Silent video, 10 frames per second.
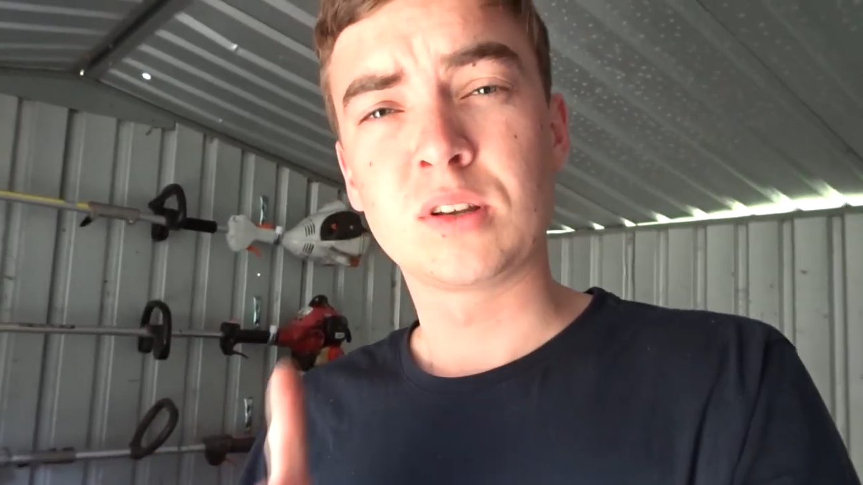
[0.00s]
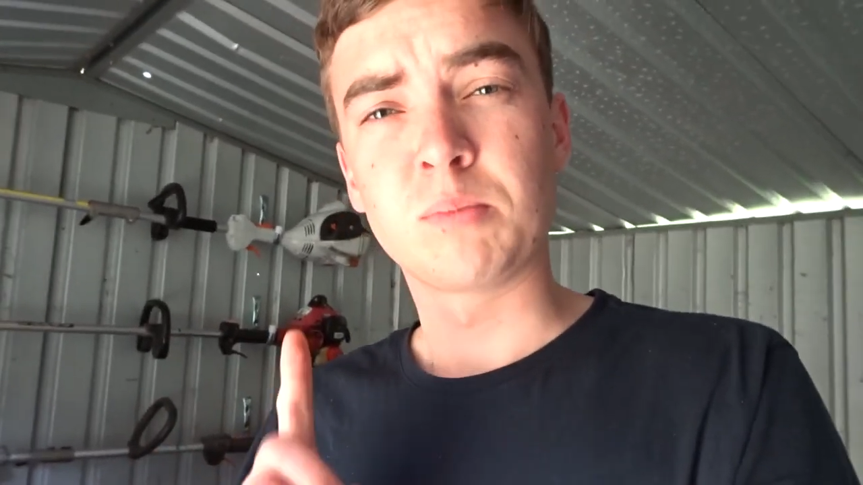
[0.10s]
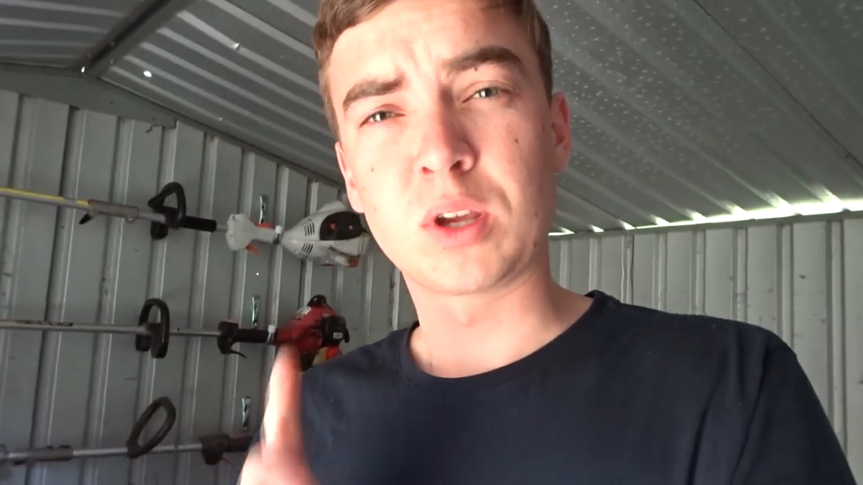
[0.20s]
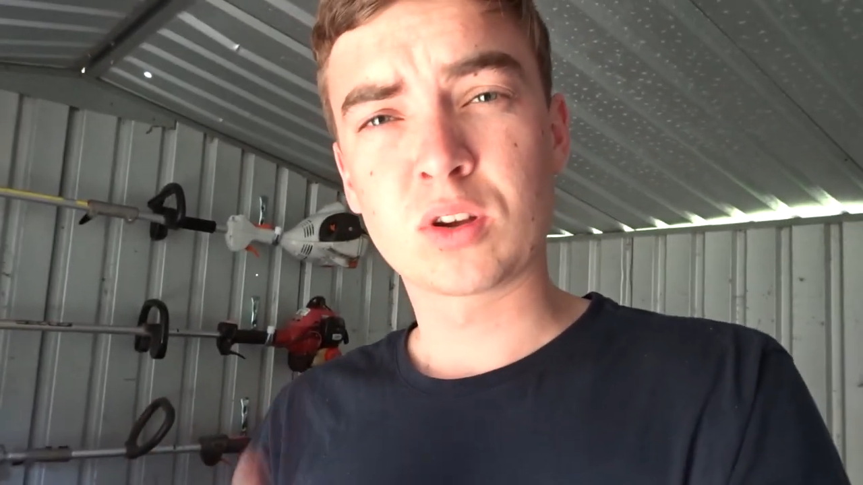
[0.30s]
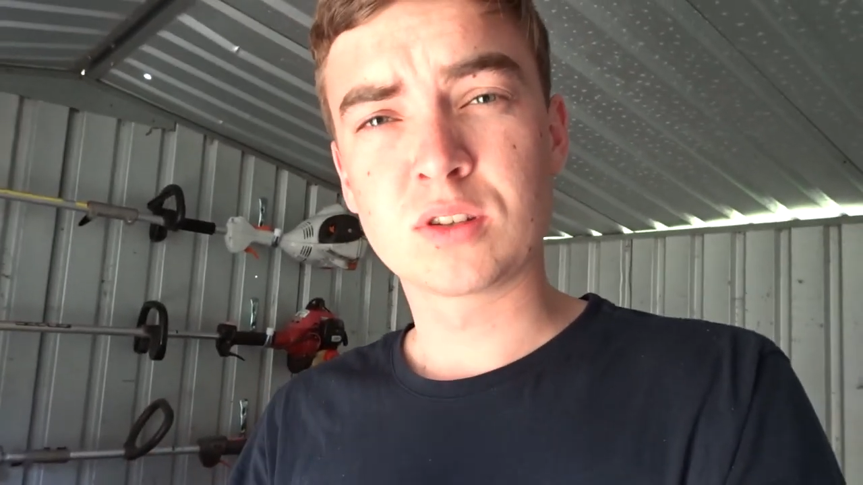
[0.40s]

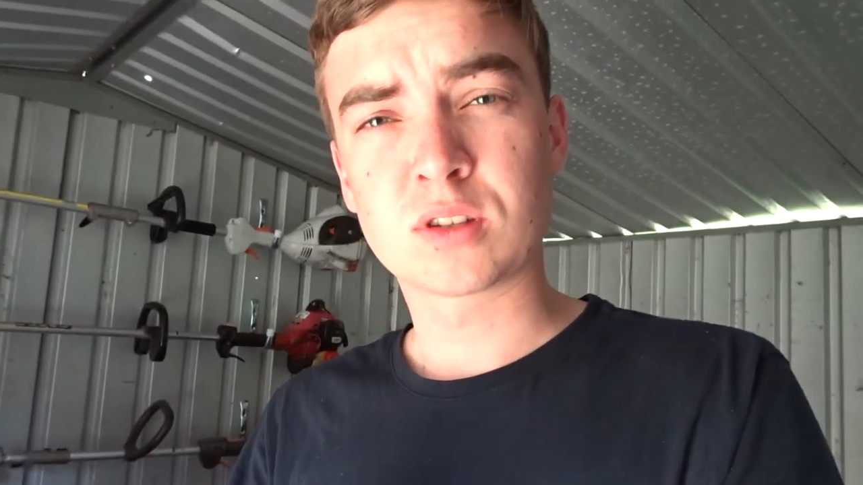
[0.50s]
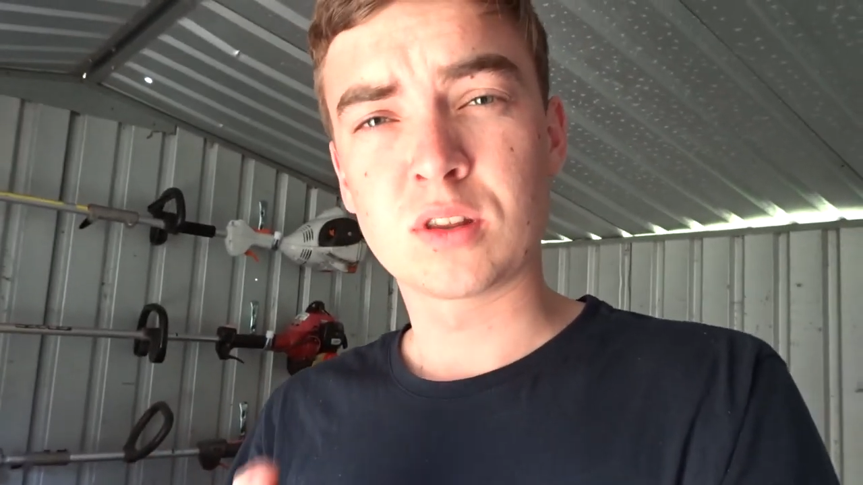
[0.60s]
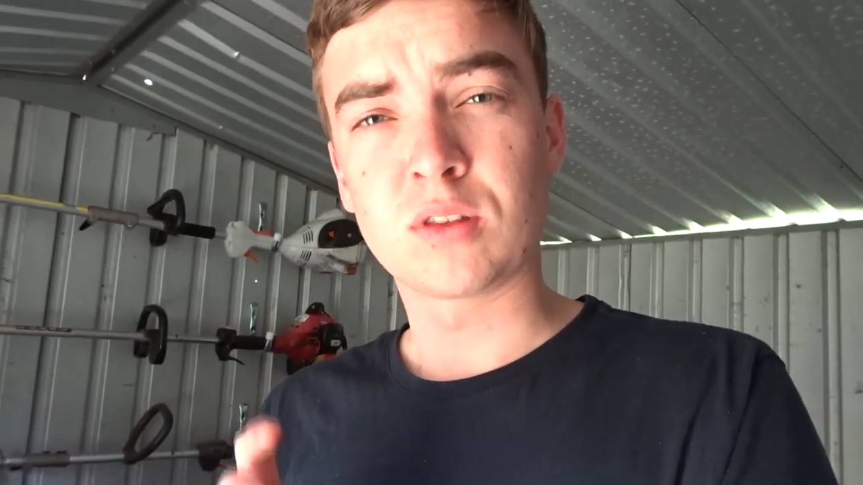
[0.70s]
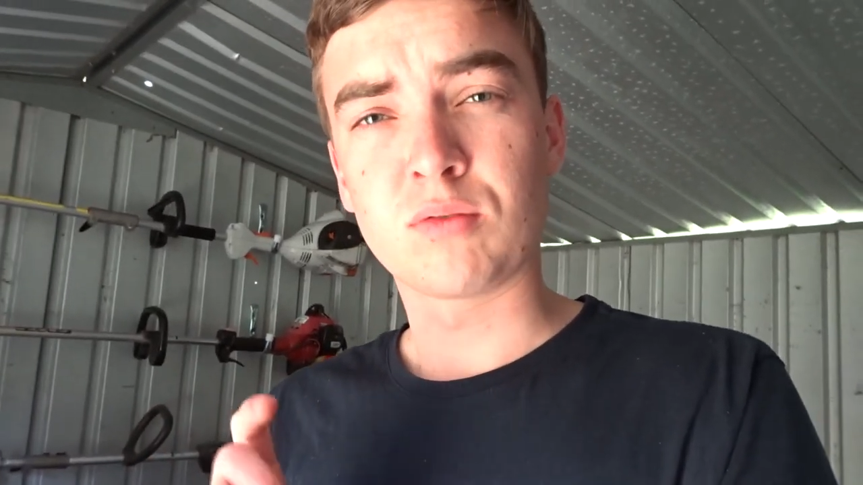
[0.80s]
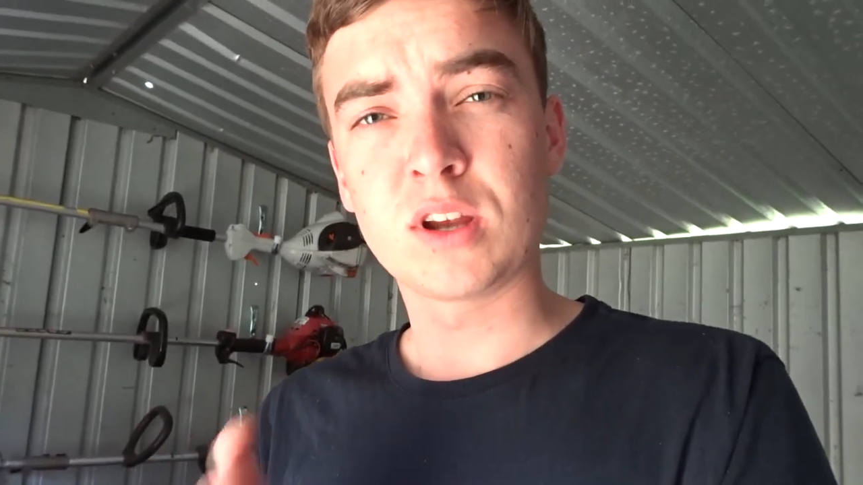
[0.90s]
because
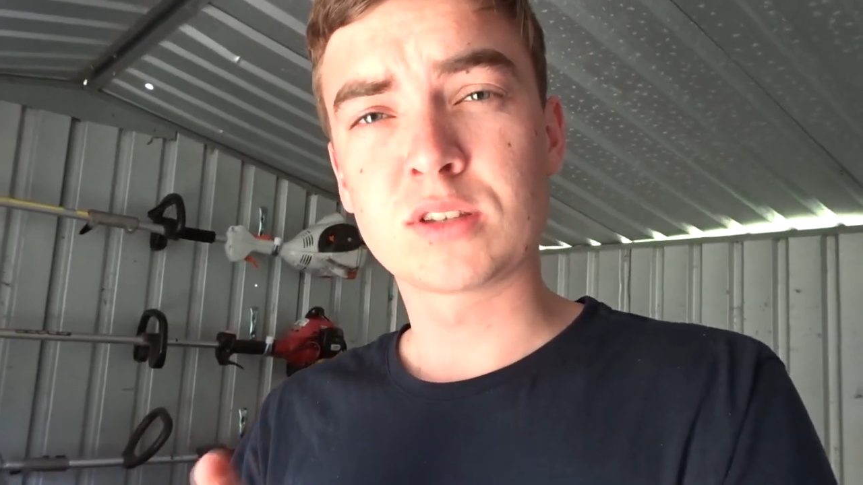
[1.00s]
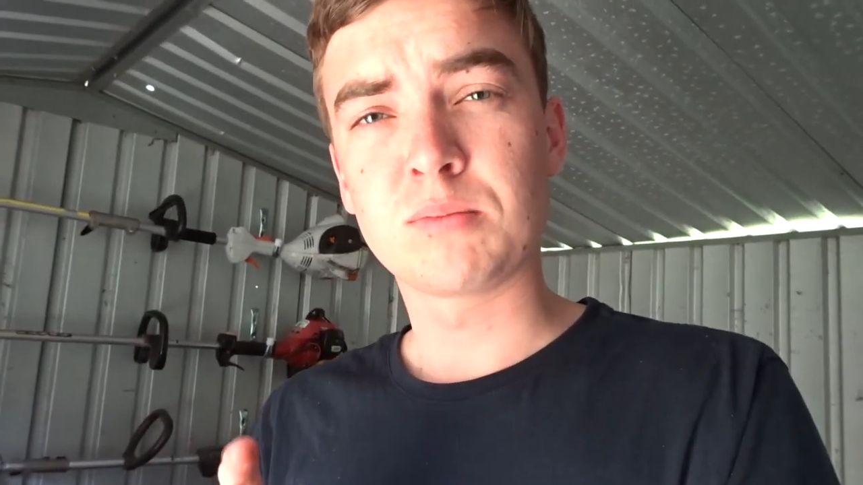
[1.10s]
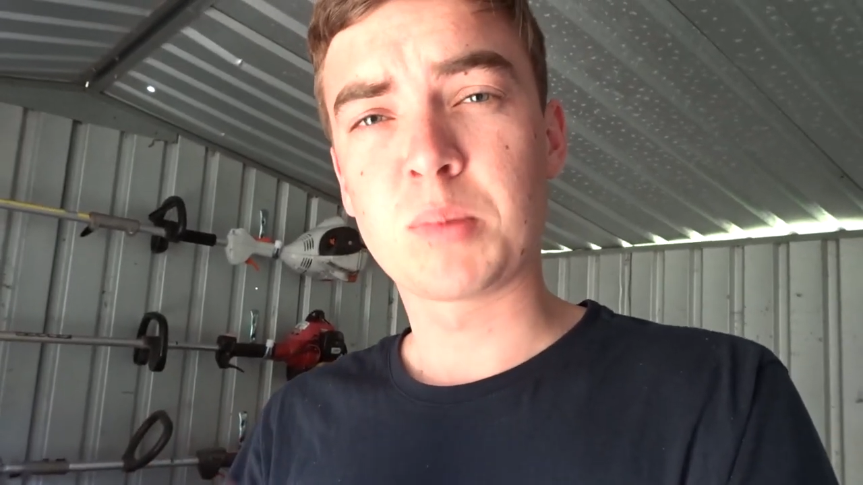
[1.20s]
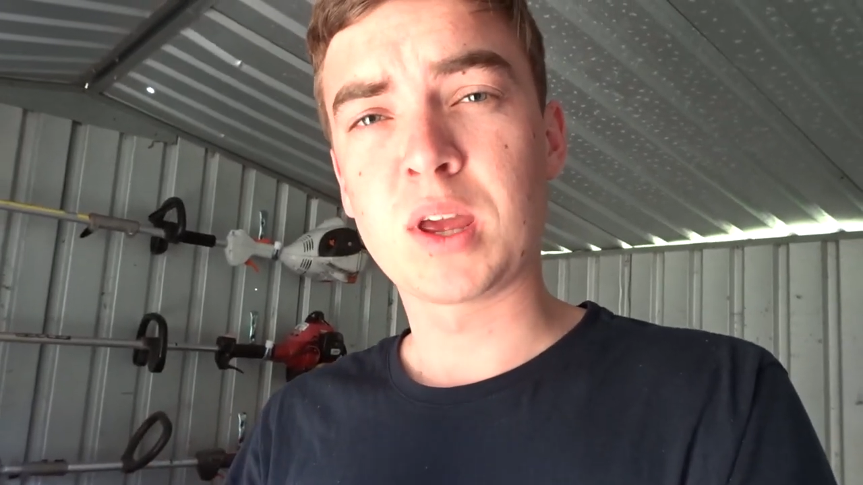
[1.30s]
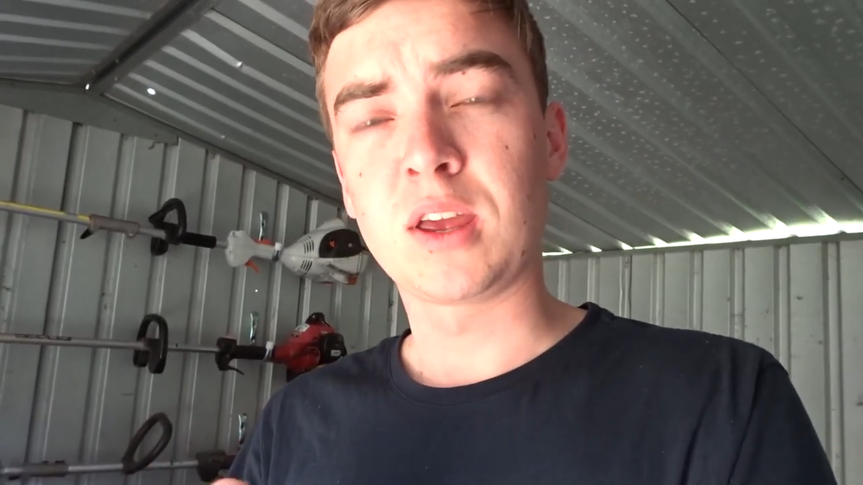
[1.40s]
the
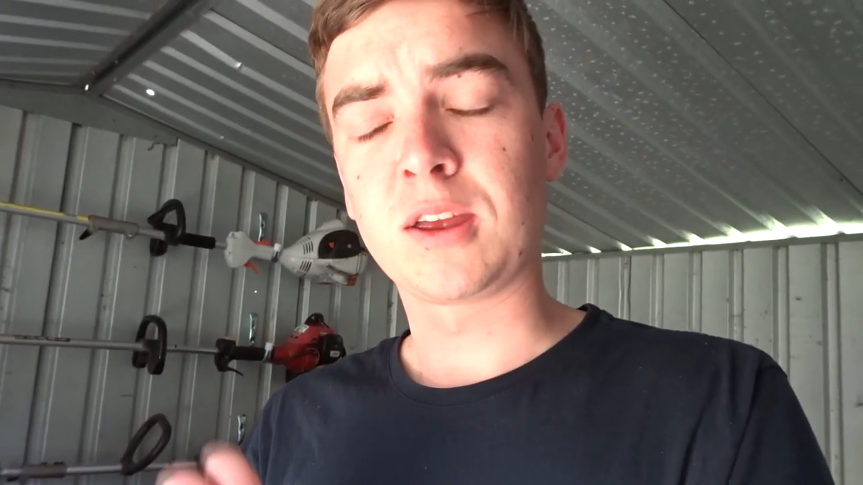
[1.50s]
reason being